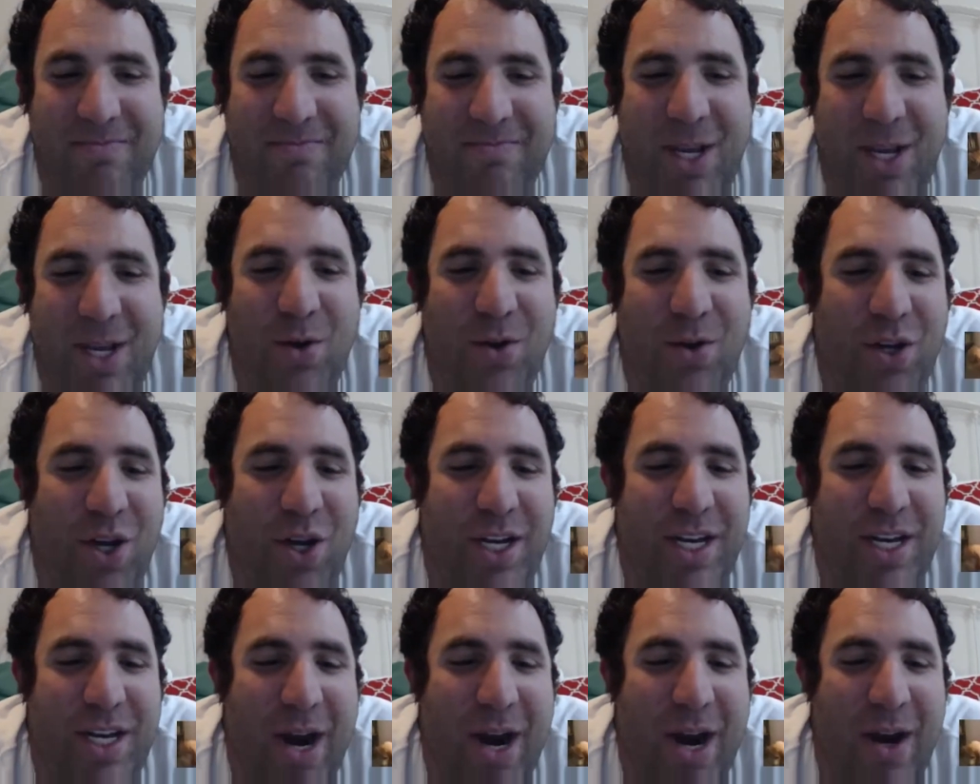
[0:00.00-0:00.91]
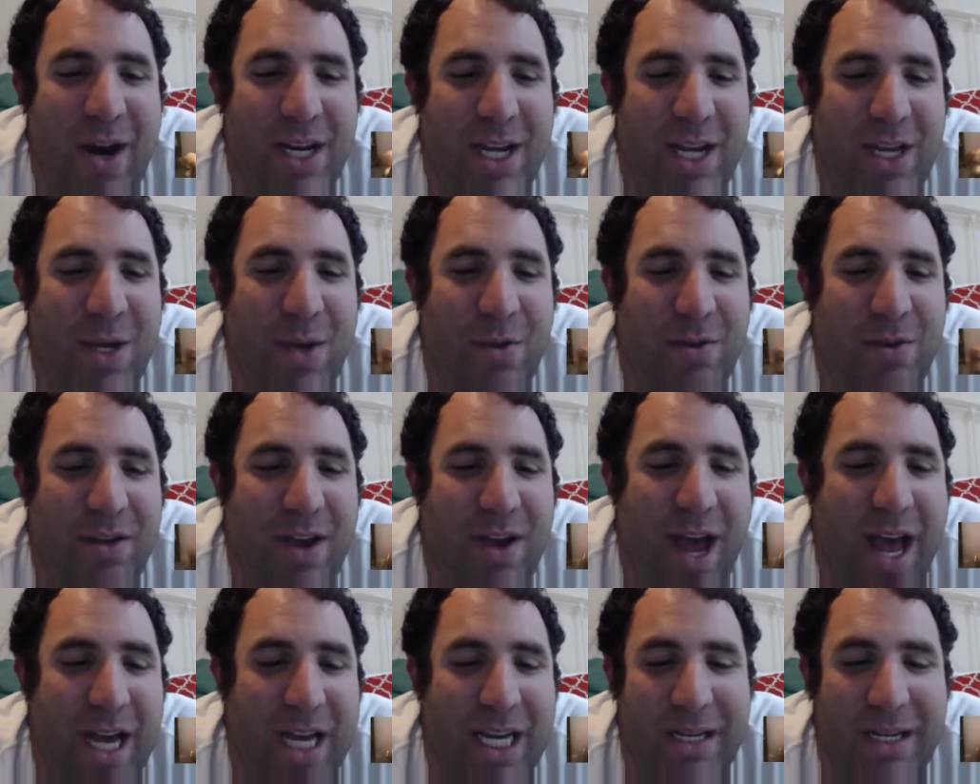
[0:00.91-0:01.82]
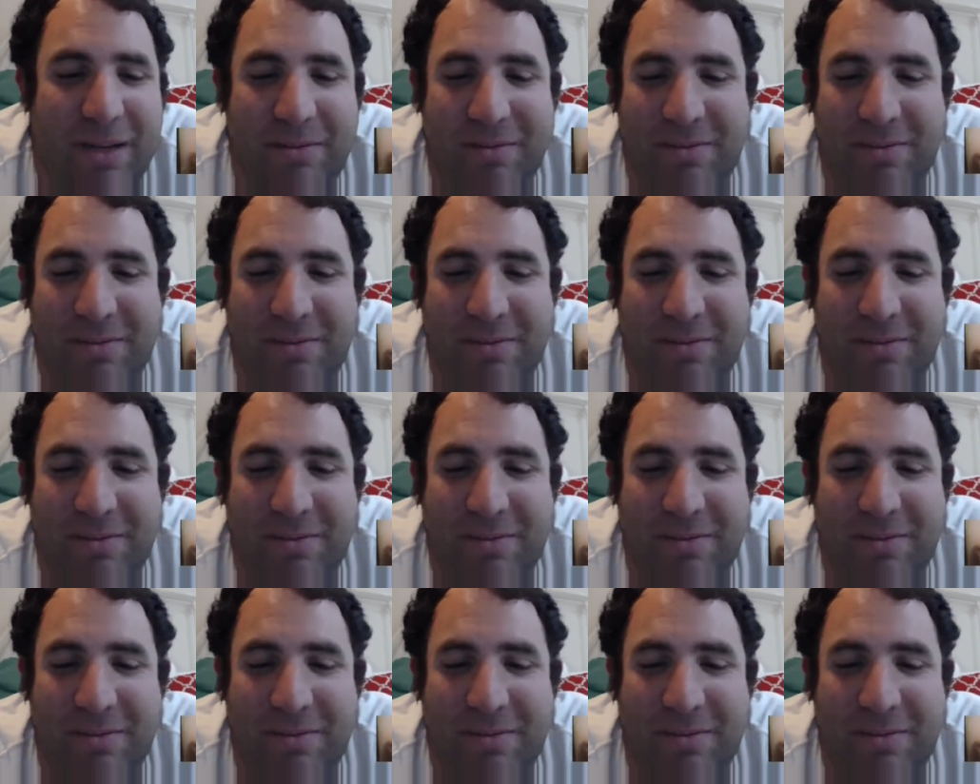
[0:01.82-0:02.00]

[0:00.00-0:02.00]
you should, Daren, because you suck.